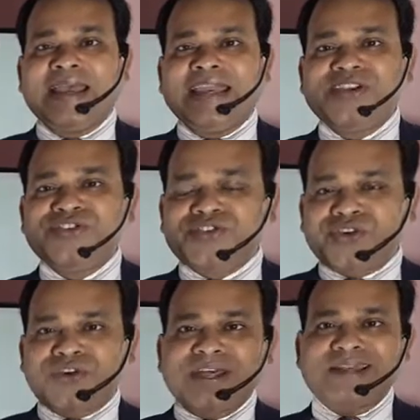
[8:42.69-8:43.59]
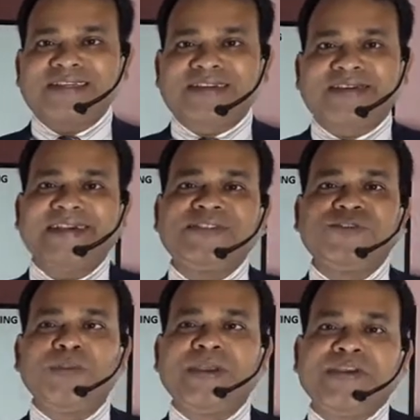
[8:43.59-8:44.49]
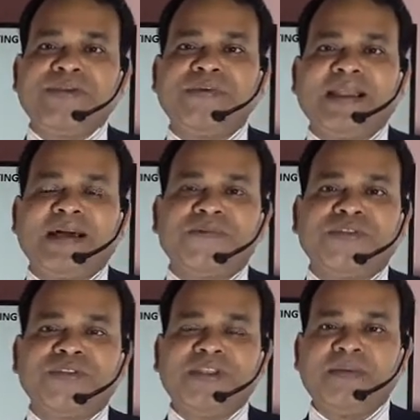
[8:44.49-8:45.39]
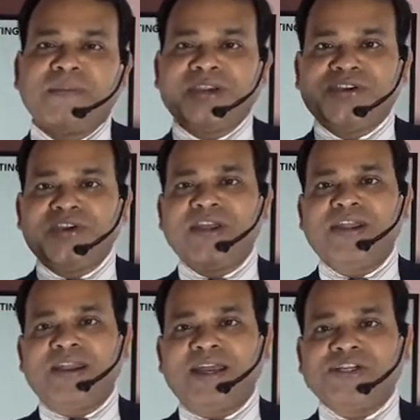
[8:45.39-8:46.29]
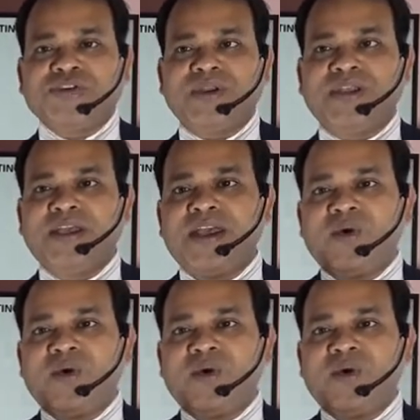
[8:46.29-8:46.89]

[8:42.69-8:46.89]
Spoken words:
internal stress will be developed on the material actually